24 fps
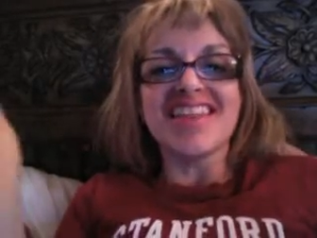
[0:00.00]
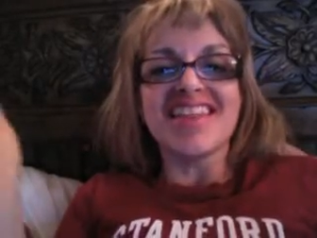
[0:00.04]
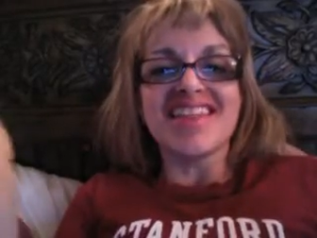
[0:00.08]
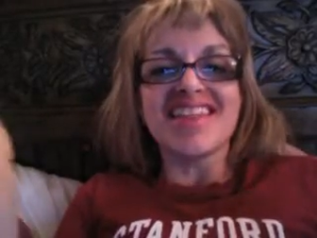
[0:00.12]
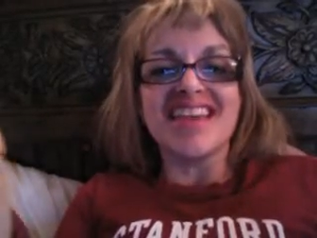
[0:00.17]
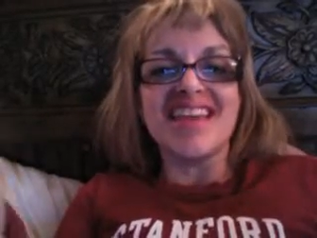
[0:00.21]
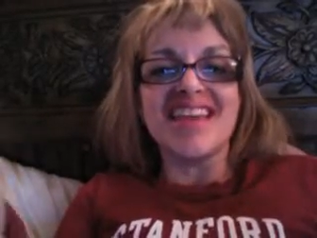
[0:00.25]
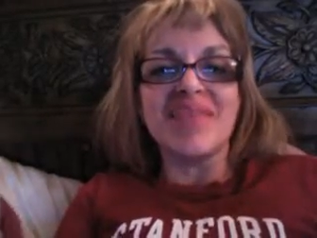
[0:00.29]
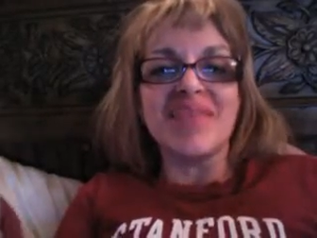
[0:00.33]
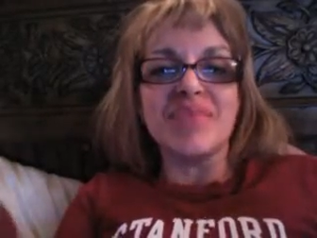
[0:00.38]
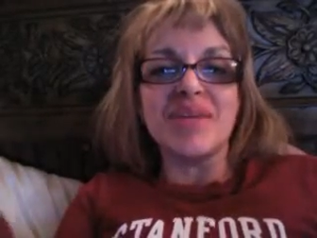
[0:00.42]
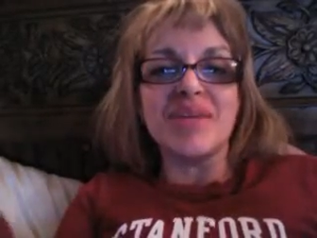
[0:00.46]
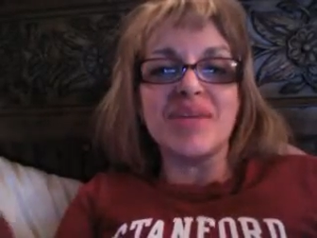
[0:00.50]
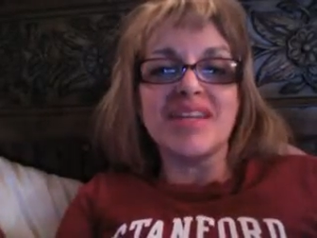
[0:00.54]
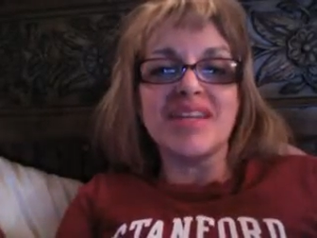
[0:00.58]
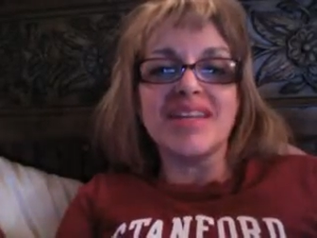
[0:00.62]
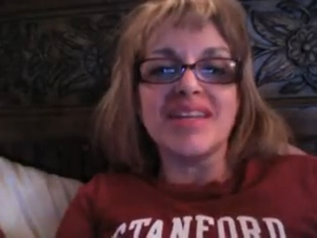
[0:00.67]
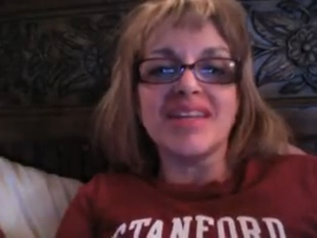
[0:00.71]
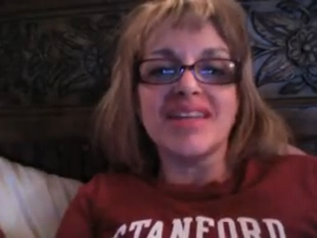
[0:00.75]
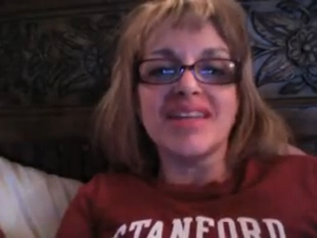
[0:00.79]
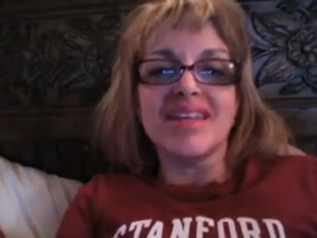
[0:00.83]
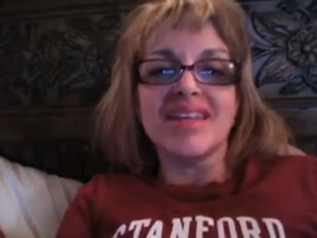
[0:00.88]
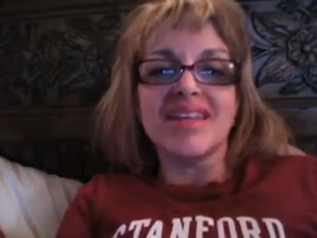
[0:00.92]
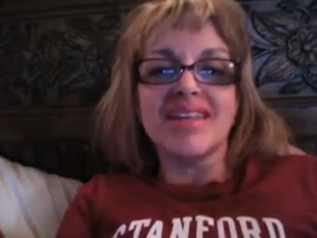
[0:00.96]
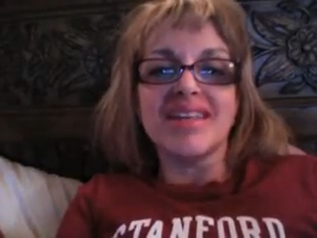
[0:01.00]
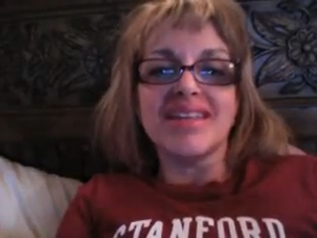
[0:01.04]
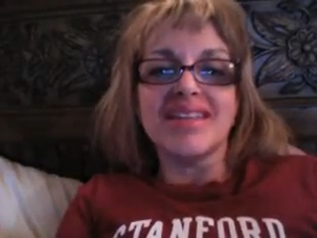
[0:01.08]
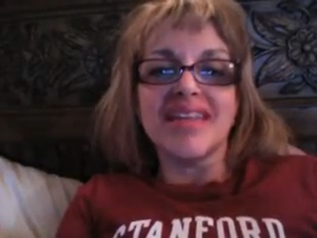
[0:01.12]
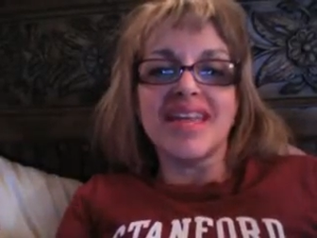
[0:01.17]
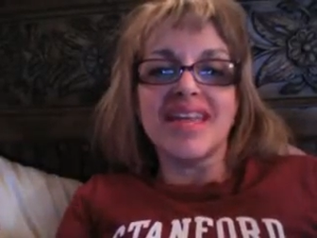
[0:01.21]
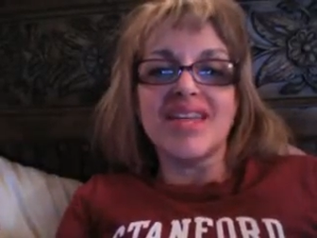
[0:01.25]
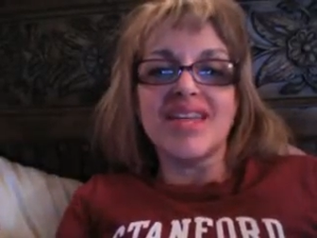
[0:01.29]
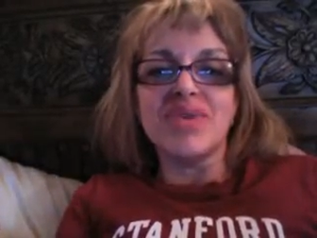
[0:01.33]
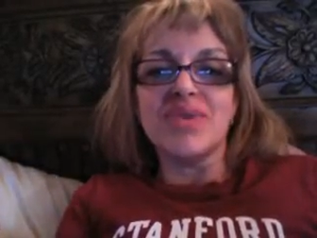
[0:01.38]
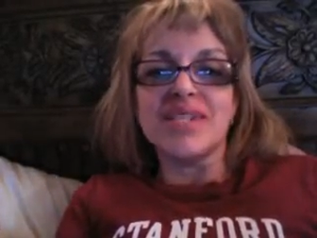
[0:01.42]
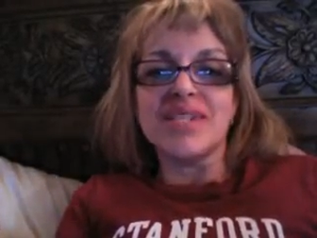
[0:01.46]
they immediately lay
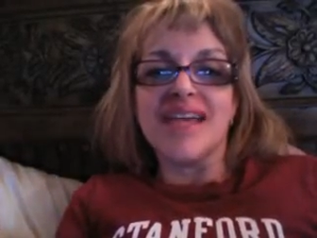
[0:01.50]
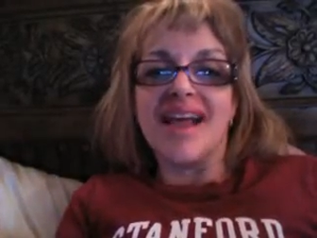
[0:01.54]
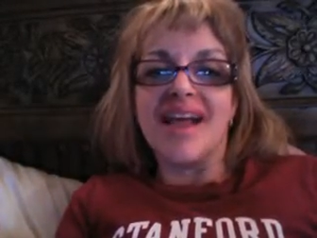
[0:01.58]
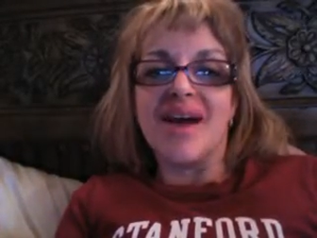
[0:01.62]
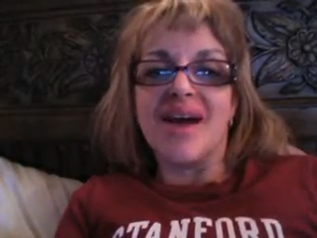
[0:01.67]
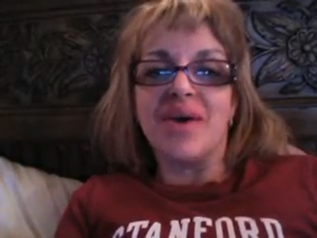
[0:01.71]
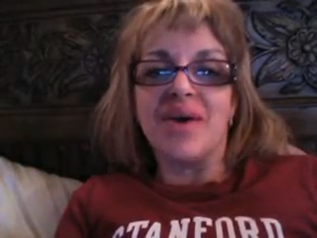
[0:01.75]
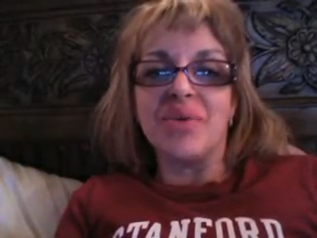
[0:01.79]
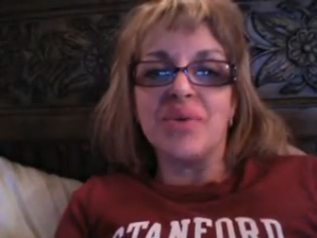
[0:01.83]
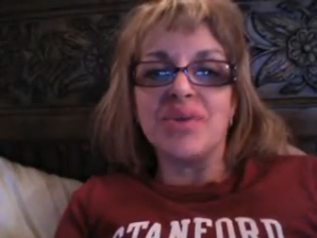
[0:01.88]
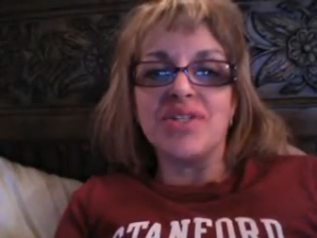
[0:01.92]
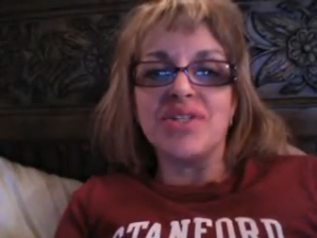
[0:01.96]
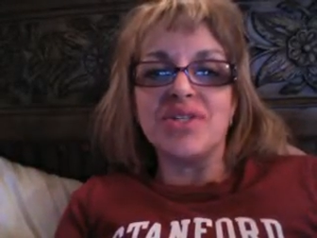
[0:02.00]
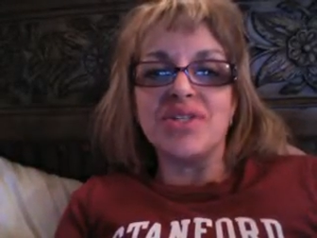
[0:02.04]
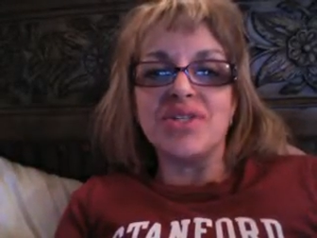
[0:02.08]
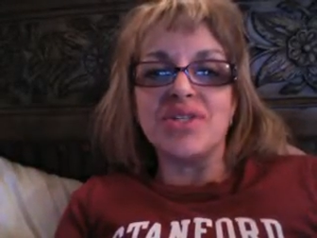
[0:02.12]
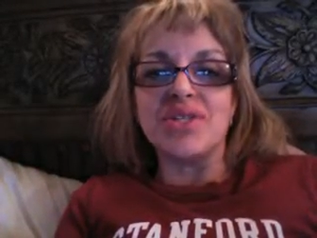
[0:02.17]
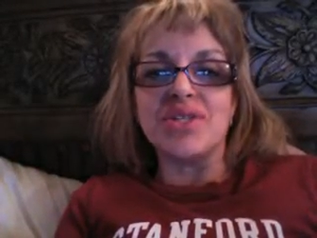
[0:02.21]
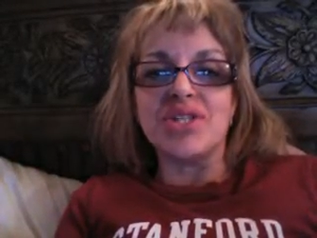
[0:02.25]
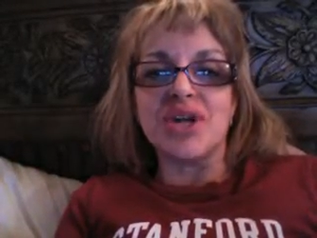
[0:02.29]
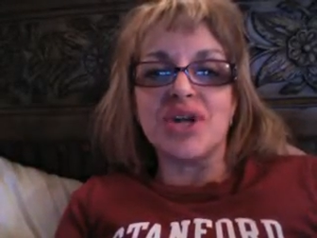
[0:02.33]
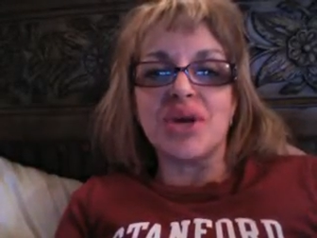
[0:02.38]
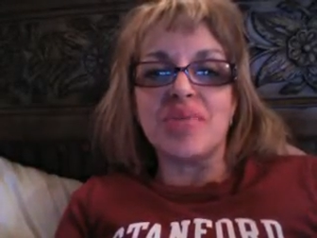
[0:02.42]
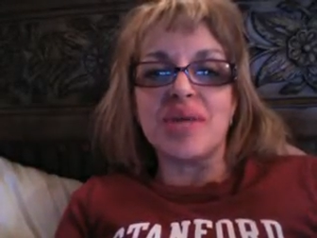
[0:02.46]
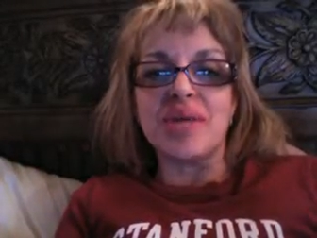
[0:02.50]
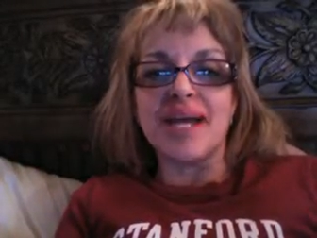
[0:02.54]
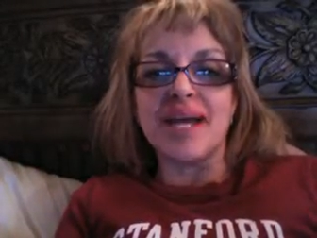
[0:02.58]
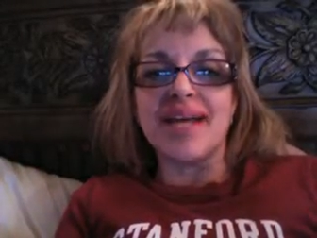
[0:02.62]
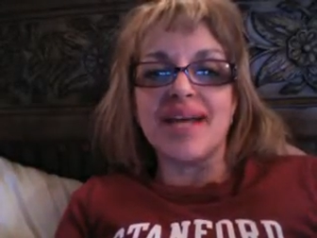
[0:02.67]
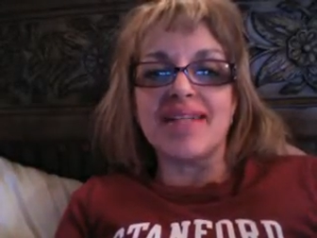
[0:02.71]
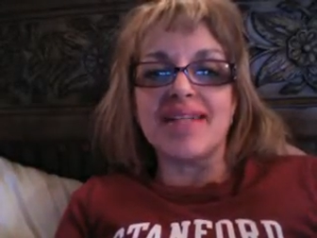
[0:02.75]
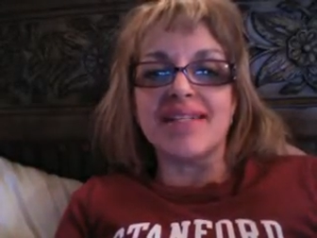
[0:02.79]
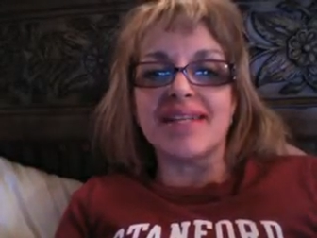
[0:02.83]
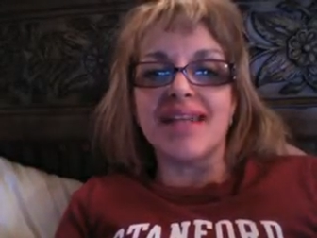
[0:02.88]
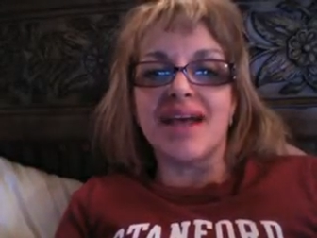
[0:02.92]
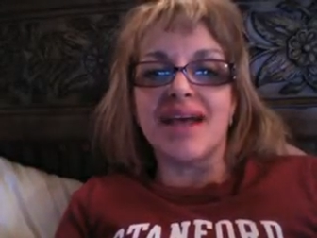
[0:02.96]
you down once you start
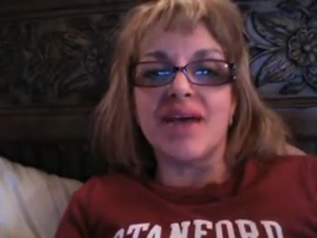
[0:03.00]
passing